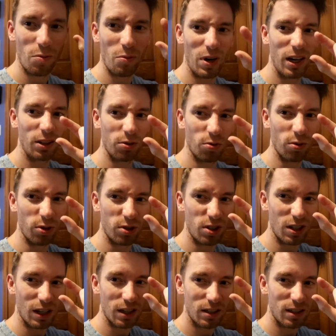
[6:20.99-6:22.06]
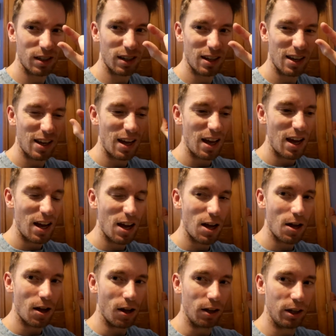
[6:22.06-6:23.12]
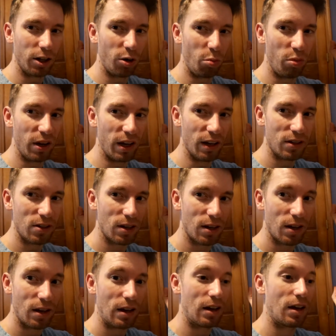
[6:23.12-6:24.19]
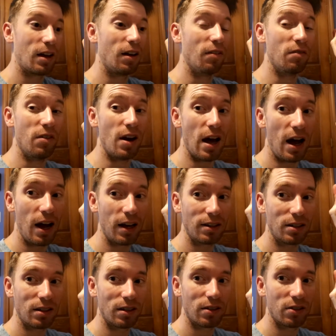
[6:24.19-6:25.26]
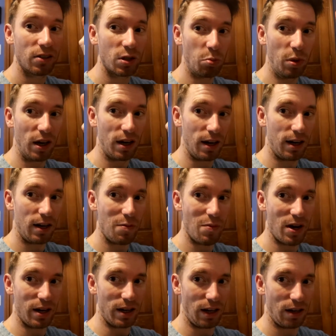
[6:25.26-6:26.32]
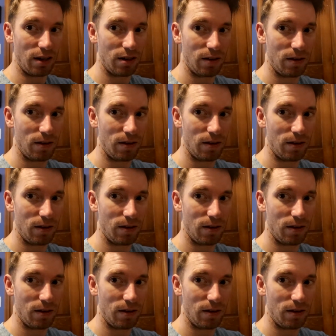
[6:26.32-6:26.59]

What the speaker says: Bending the rules just a little bit. Not spent any money.